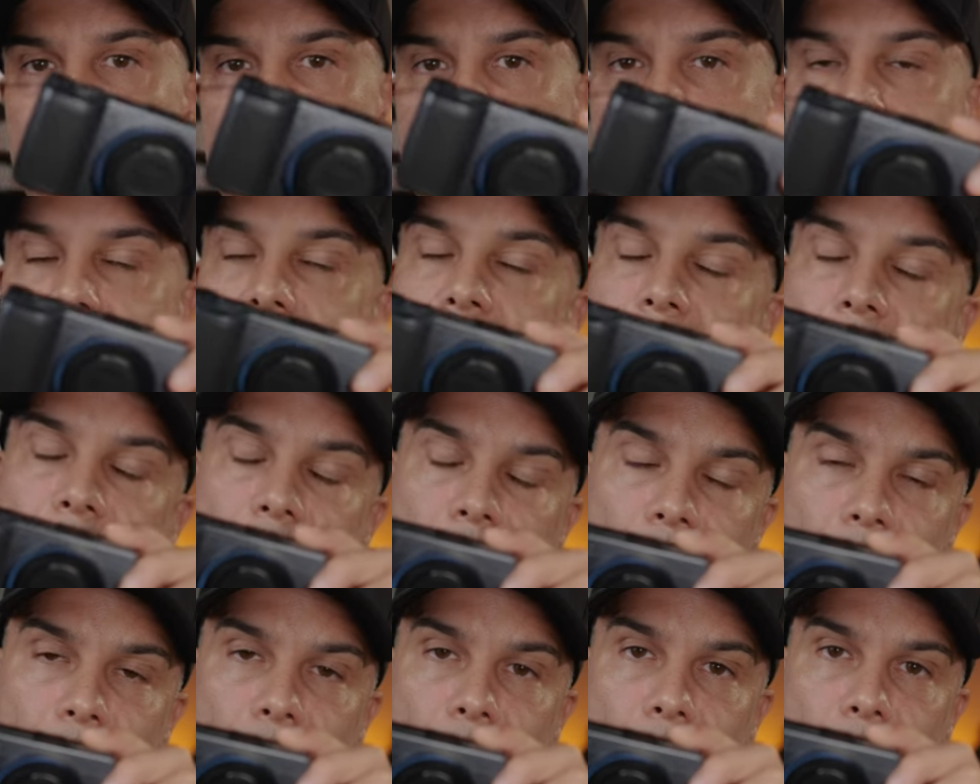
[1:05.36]
this,
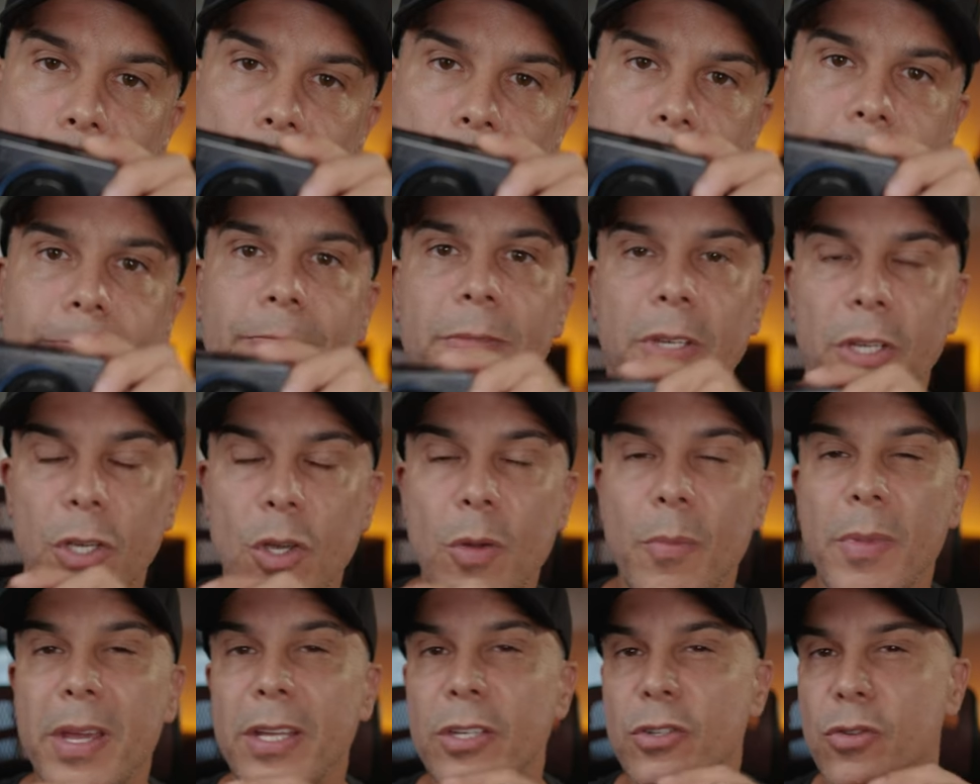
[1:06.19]
or
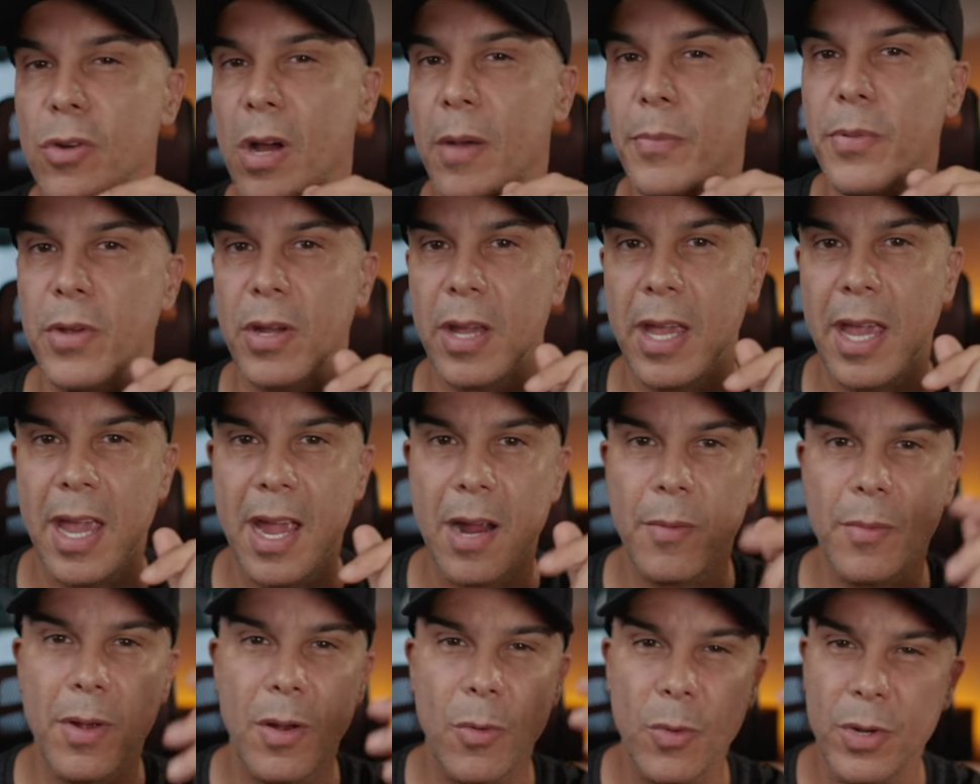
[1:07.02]
you may drop your
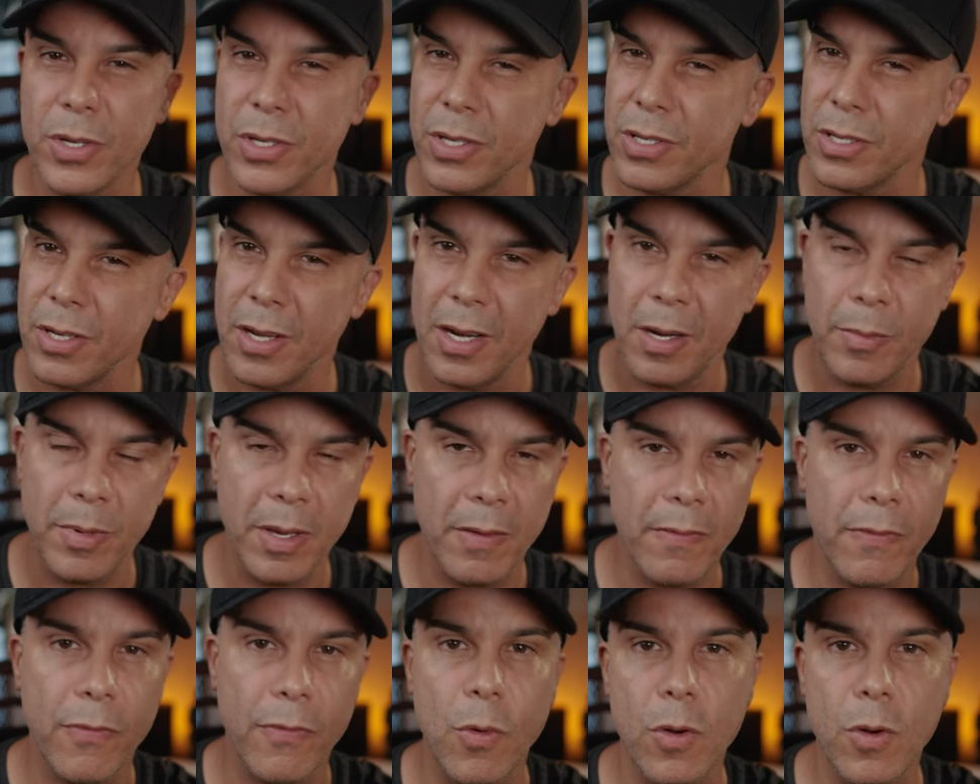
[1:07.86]
camera, which is gonna
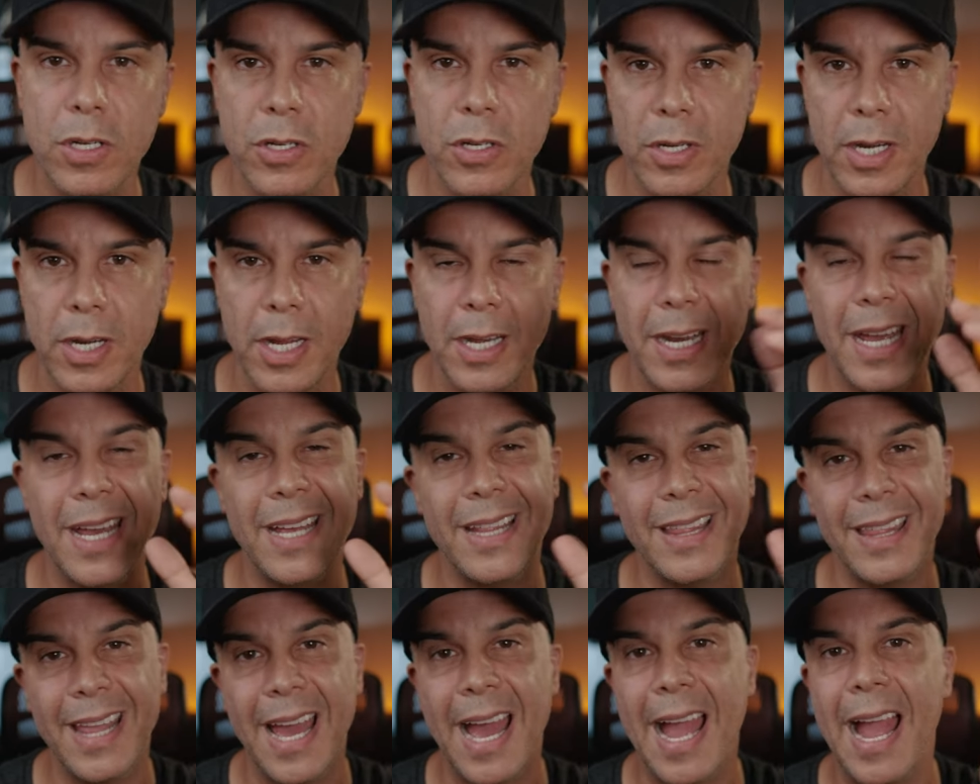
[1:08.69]
be unfortunate,
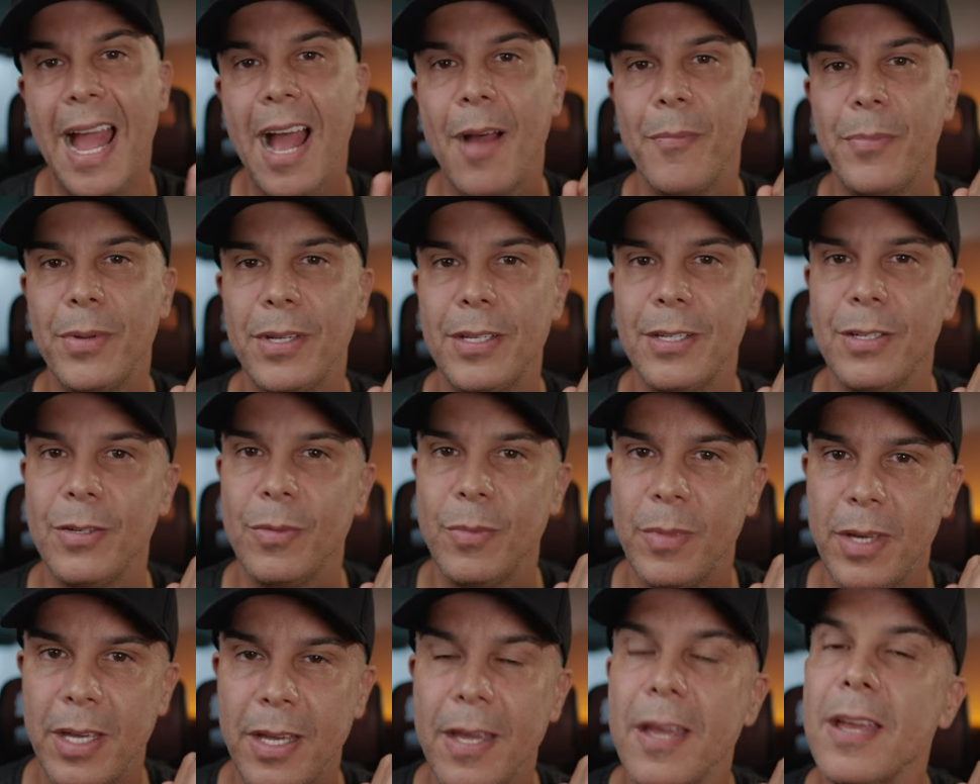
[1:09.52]
and that happened to
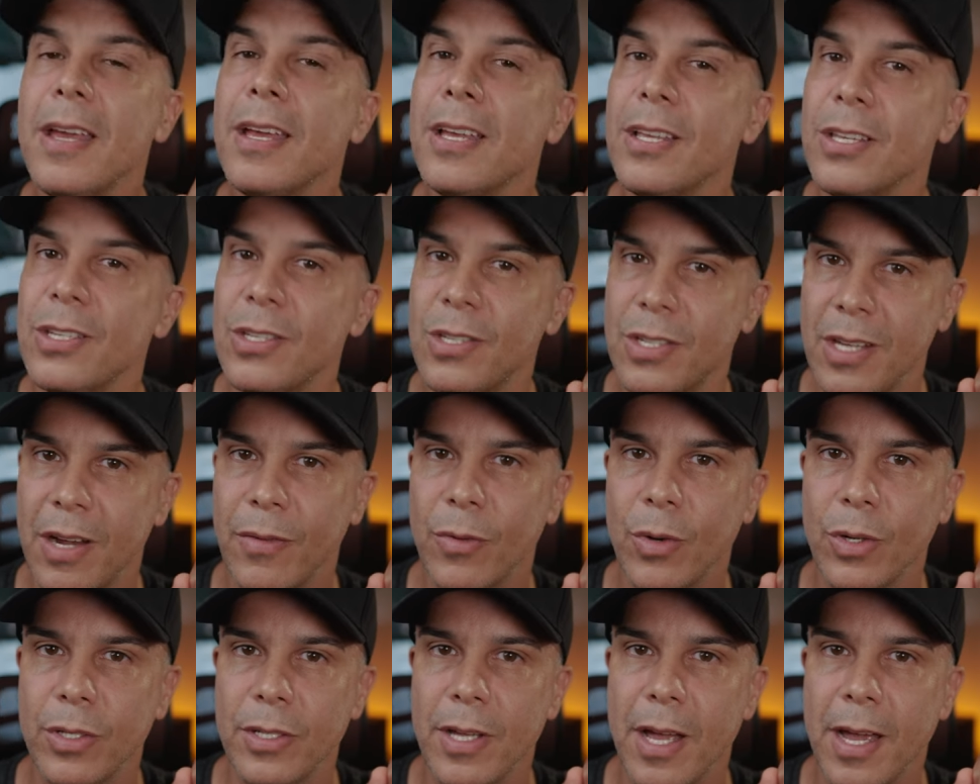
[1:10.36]
me
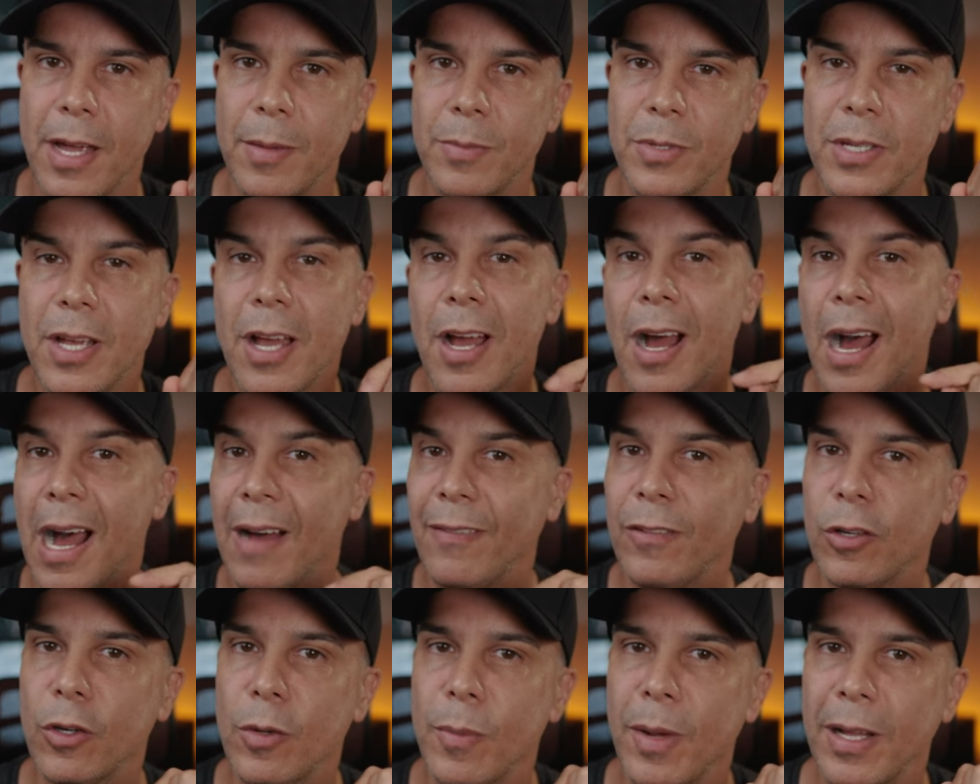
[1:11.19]
several times.
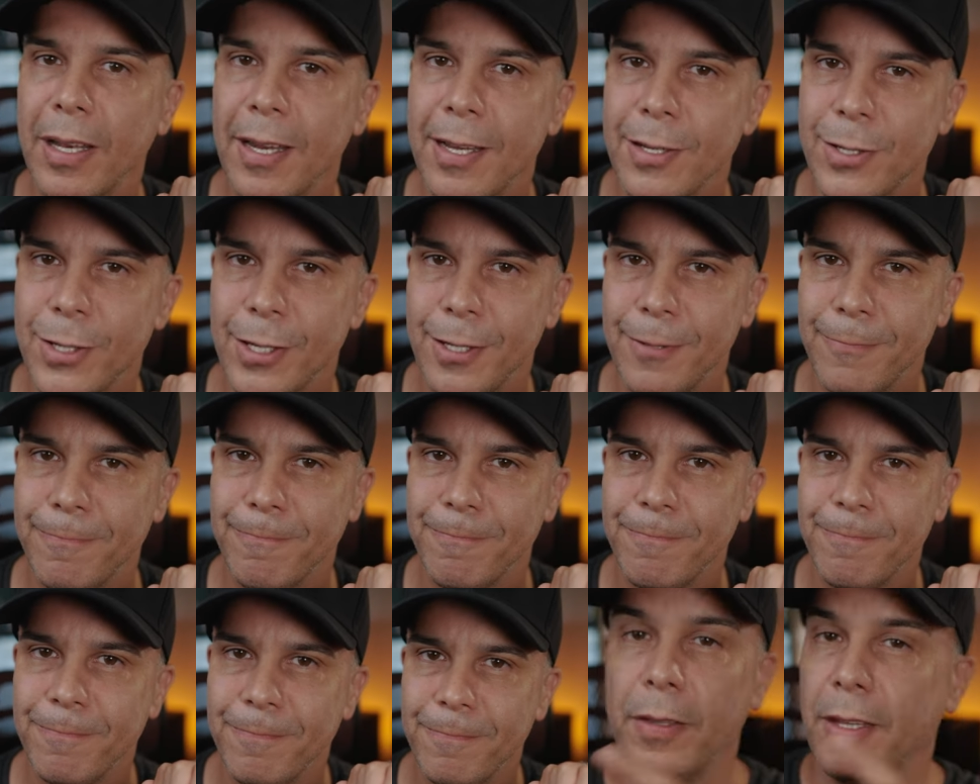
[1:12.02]
I've learned my lesson.
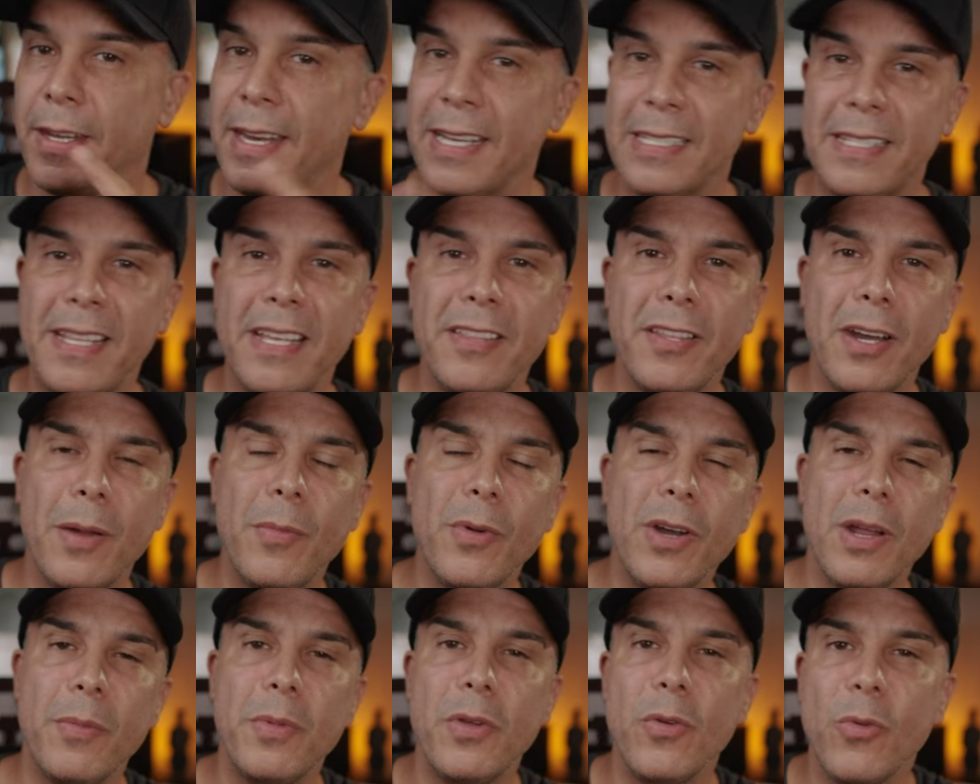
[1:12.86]
The next thing that I'm
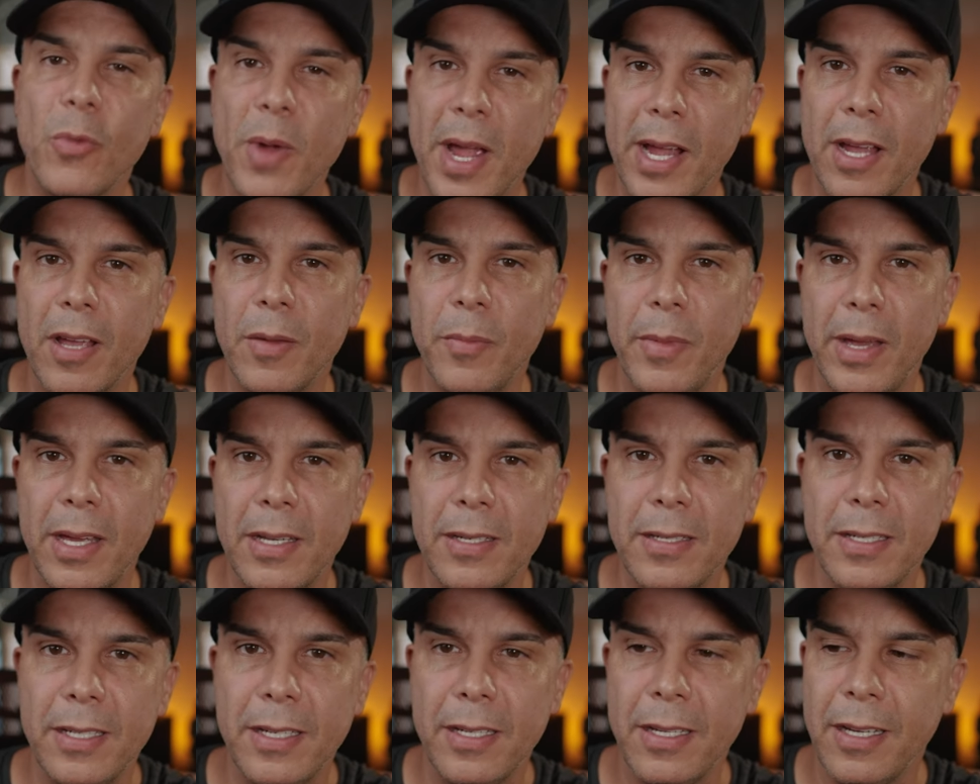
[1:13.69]
gonna be
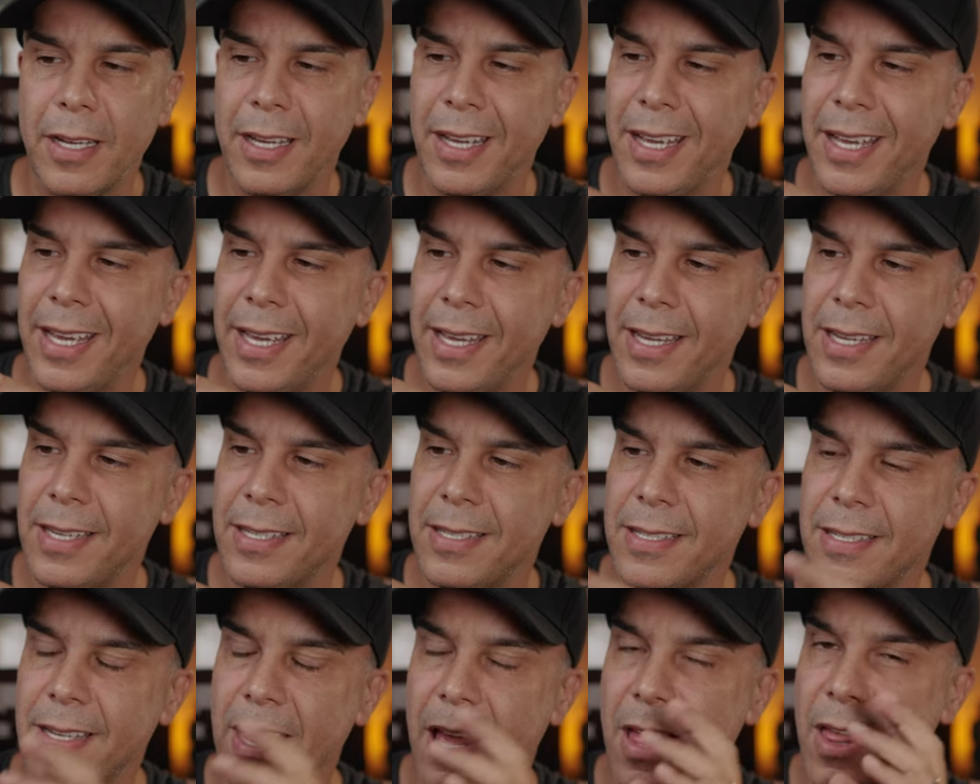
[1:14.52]
recommending is